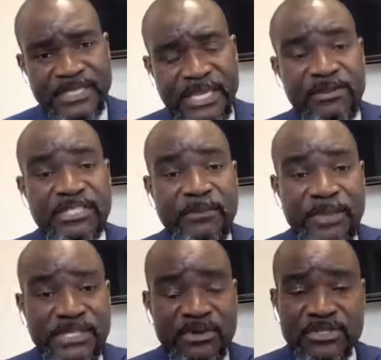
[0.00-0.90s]
Elote
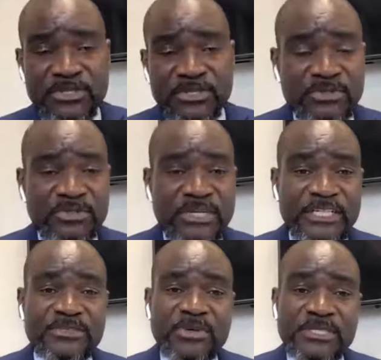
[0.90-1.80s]
Pentecostal
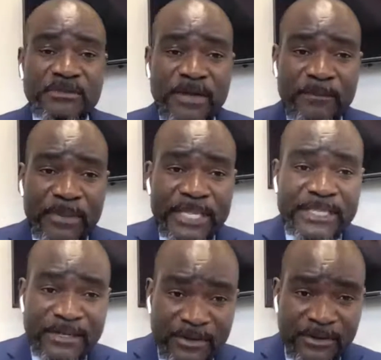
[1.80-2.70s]
constitution at Yonseba
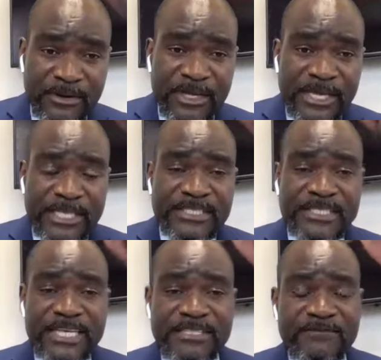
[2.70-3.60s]
Pente. No, it's
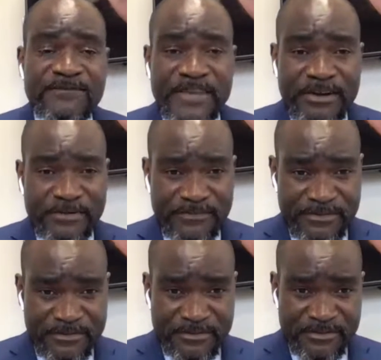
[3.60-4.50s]
just very few.